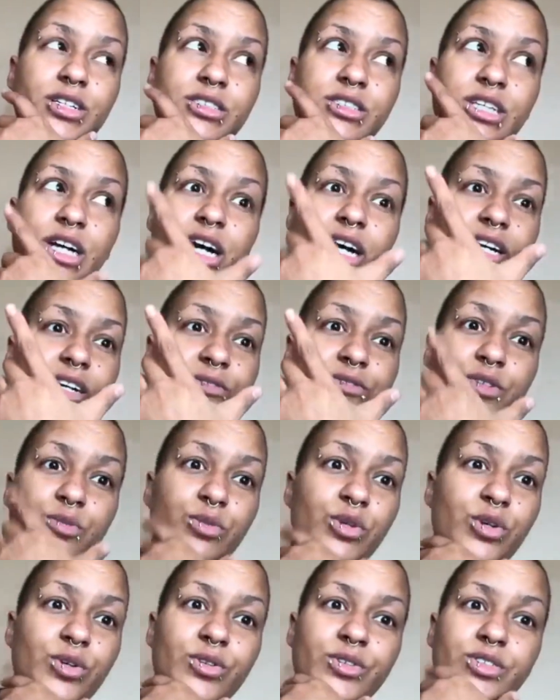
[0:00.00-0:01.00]
die of
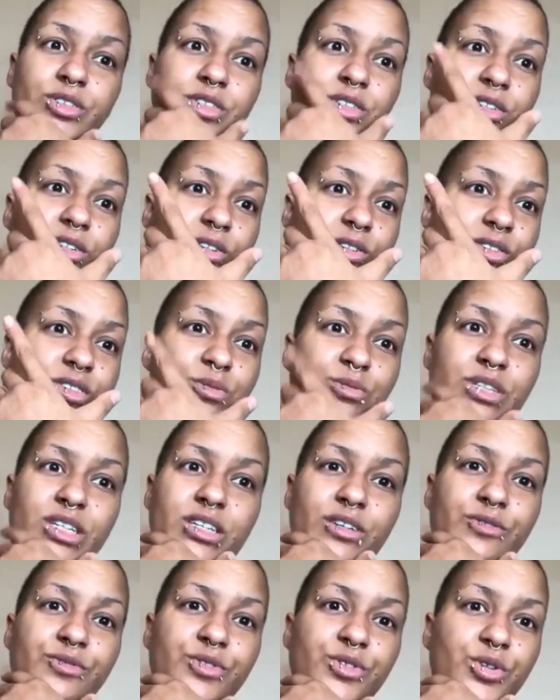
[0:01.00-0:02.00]
pneumonia or some
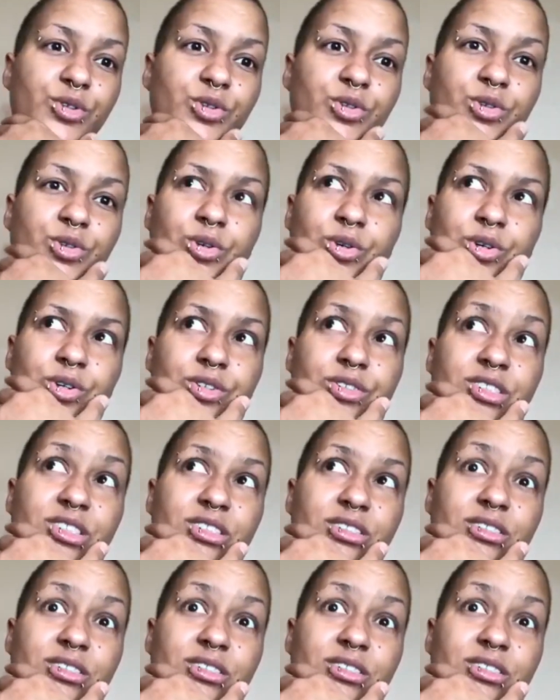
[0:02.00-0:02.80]
kind of flu, or